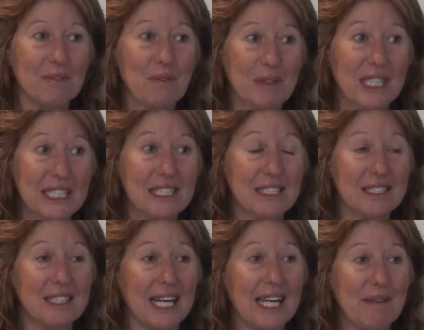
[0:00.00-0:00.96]
need to
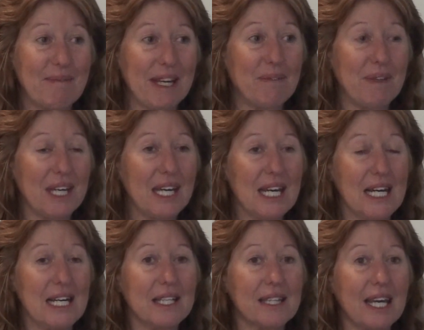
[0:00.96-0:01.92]
say, maybe,
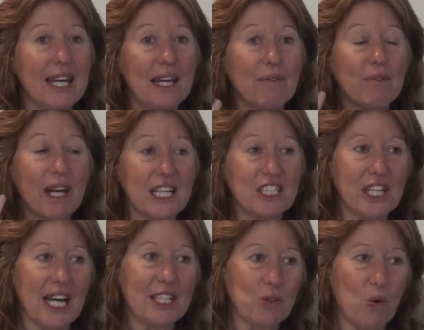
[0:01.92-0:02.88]
that it
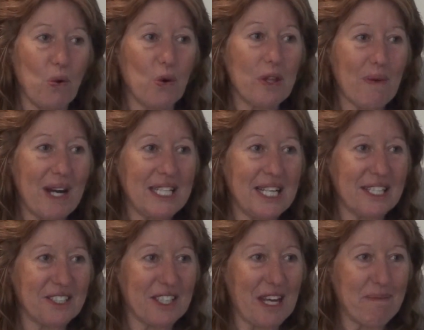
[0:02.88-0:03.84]
ricochets all the way down
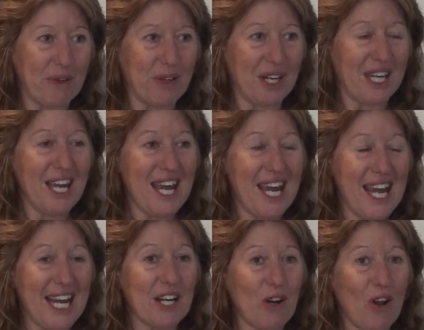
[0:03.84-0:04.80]
to their body.
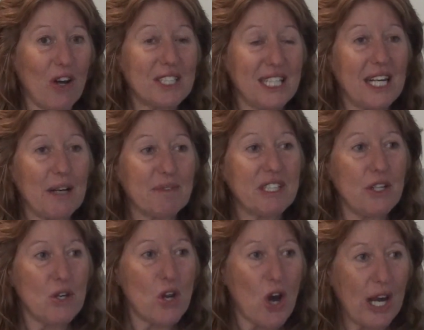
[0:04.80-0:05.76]
It locks in up to
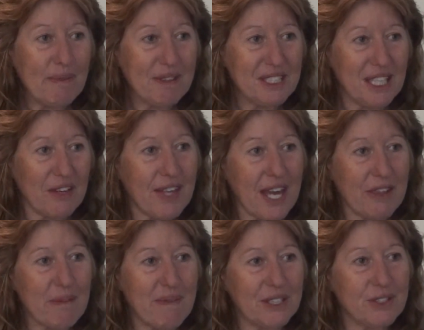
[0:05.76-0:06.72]
90% of the
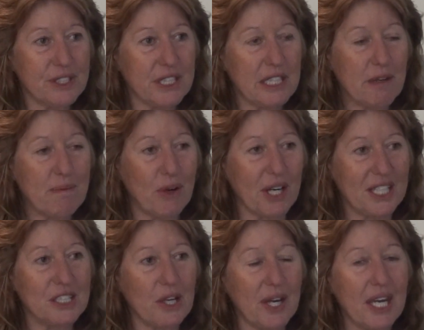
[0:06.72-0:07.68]
other muscles in the body.
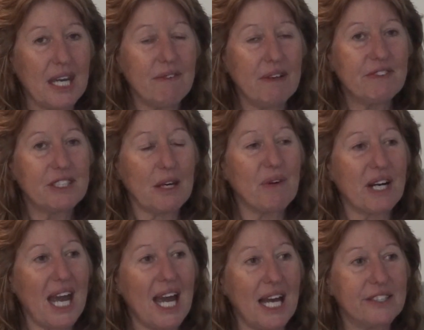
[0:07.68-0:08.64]
So even if someone
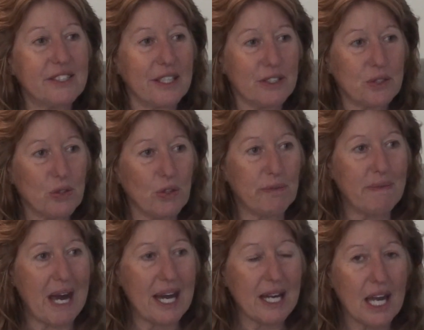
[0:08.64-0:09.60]
has a sore
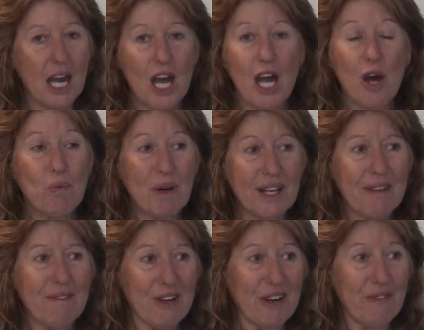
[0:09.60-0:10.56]
back, one of
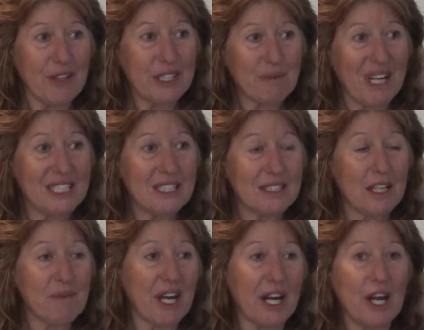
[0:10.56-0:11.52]
the very first places
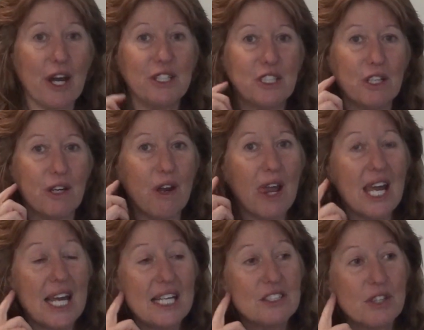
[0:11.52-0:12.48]
I'm going to go
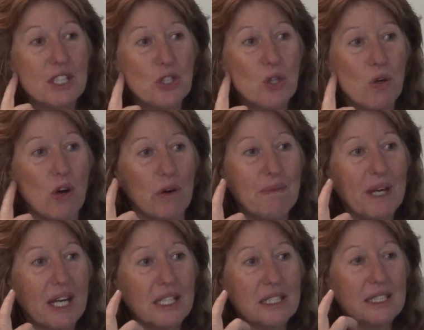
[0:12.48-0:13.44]
to is the jaw,
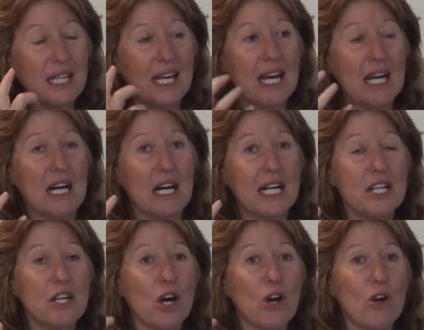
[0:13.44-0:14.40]
because I
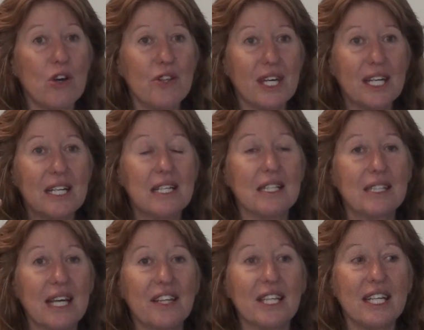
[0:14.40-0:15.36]
know
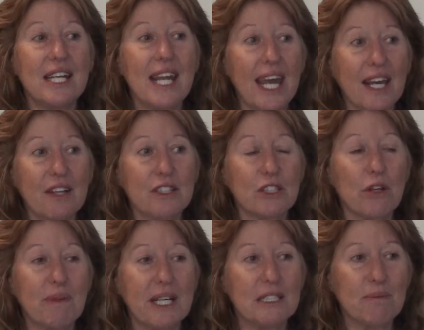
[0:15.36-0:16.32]
that the neck, the
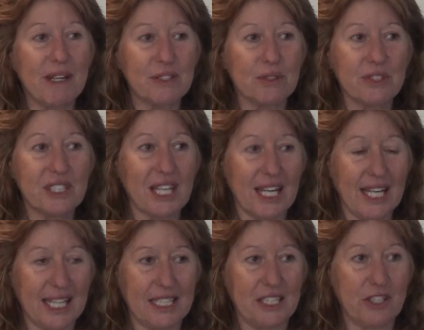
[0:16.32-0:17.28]
trapeze muscles,
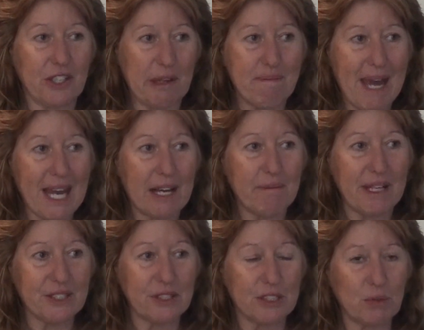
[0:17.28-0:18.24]
connect into the back
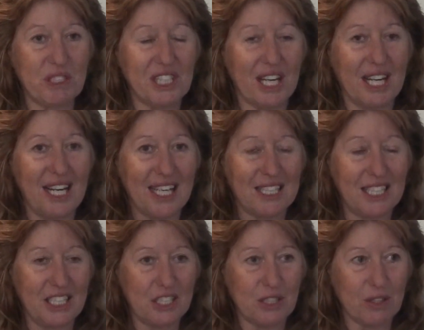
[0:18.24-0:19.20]
muscles, which connect
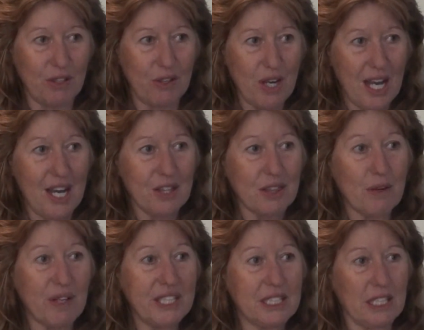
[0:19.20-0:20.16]
into the
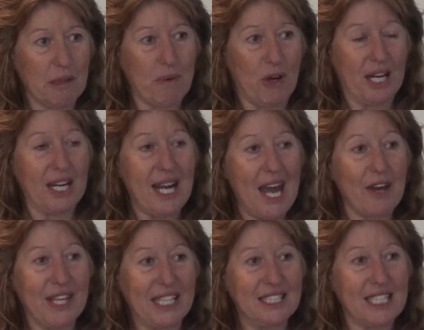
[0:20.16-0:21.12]
rest of the body and how
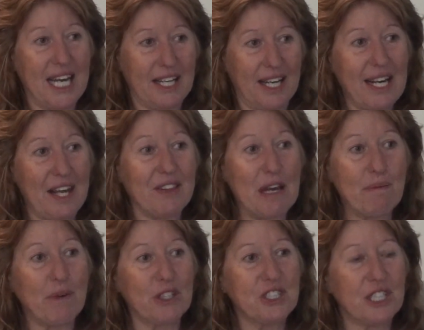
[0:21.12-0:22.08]
they stand and their
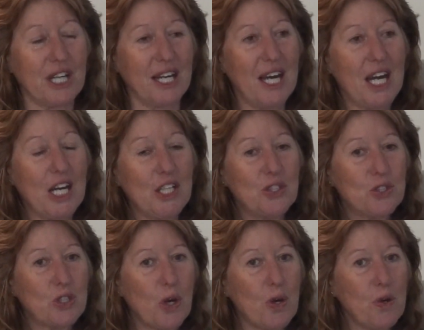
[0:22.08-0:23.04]
posture.
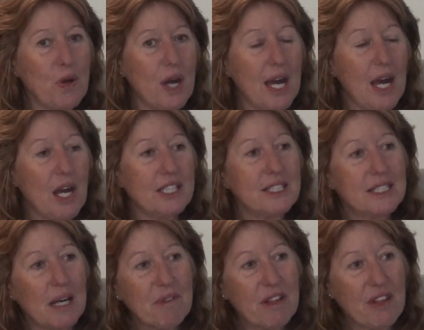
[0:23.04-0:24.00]
So
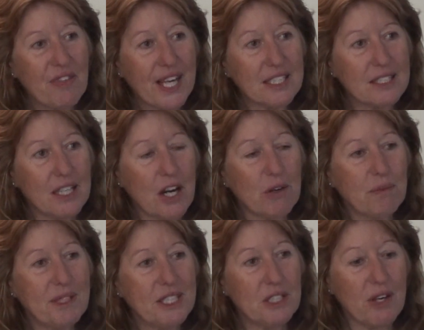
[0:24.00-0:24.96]
some of the things that I will
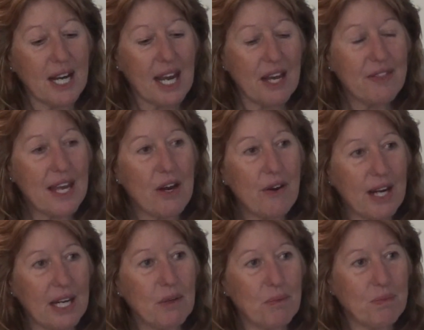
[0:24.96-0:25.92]
be doing, and they're
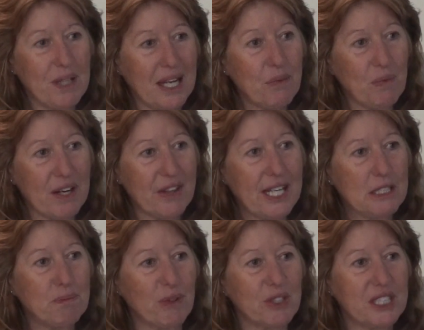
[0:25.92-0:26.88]
in one of
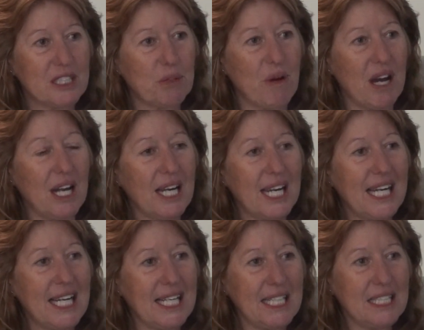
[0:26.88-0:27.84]
these books as well,
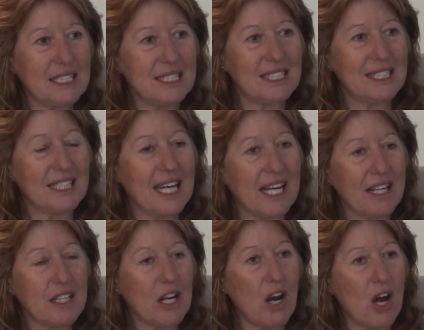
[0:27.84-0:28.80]
is
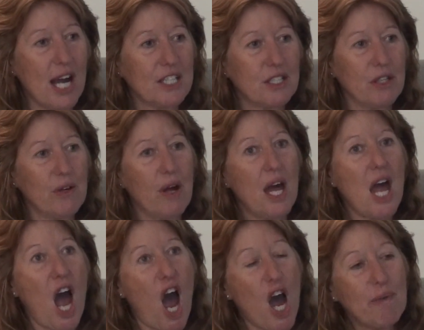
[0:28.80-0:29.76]
getting the client to
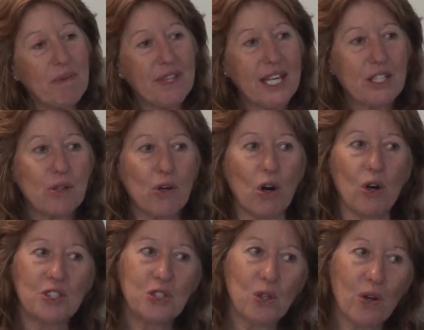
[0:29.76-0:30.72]
open their
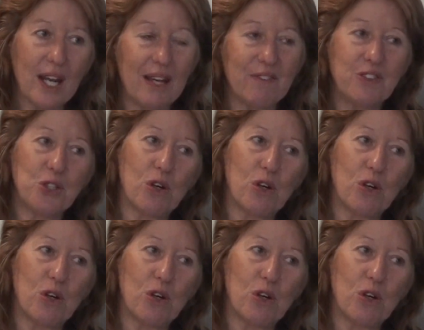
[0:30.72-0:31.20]
jaw left,